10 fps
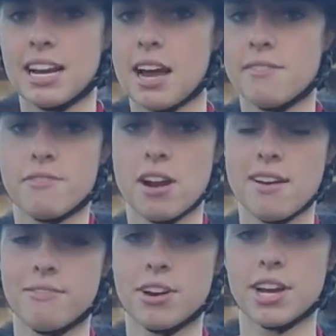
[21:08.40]
that I got
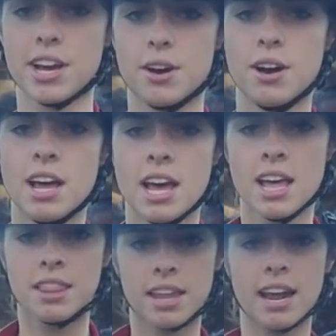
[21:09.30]
forever ago,
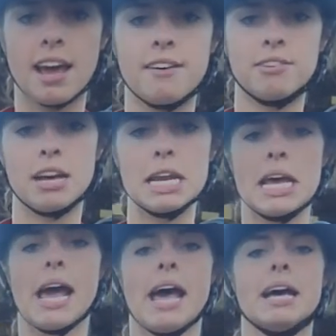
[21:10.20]
and I have on
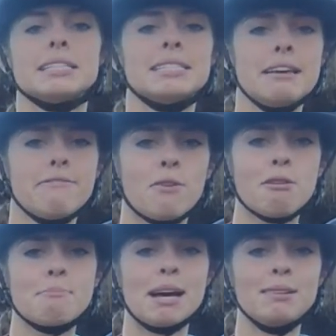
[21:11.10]
a
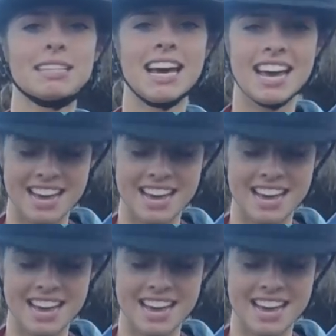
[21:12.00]
C4 belt